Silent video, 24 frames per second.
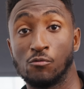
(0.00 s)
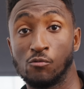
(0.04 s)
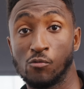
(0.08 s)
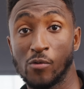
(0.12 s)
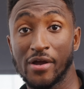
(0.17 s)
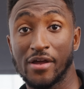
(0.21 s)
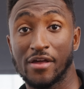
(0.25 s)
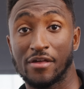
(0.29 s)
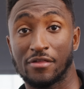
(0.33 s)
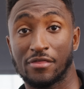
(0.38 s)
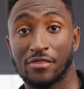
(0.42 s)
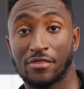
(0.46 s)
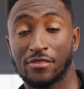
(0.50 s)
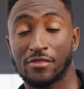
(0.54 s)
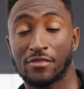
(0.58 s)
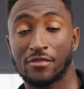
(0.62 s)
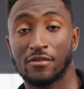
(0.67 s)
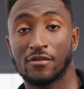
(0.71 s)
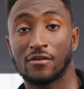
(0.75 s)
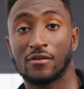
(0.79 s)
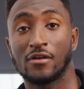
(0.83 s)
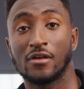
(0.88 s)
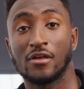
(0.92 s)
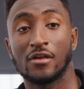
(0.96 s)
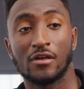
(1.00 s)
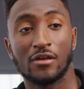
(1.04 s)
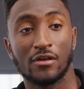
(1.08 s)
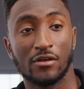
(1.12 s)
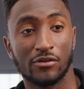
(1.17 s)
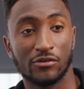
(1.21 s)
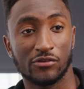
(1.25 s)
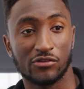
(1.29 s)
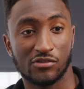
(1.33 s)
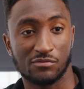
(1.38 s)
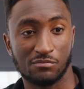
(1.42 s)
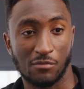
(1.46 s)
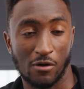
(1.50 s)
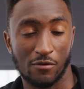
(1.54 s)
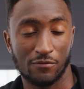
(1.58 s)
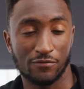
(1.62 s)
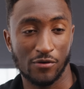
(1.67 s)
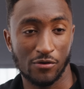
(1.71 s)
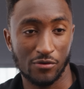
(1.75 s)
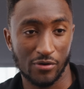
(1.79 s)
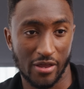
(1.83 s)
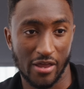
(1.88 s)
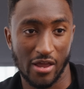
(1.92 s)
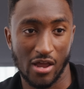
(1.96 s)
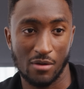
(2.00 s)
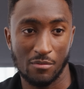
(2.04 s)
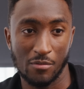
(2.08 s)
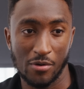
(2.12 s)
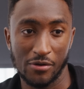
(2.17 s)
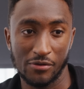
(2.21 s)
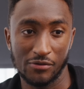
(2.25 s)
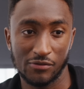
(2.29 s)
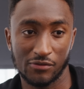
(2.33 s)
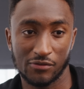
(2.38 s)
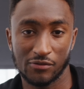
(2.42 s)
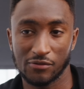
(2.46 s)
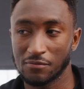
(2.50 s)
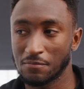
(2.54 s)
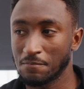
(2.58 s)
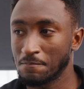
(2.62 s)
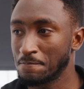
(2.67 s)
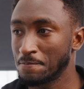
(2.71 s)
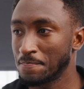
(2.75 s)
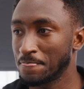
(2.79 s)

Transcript: with smartphone cameras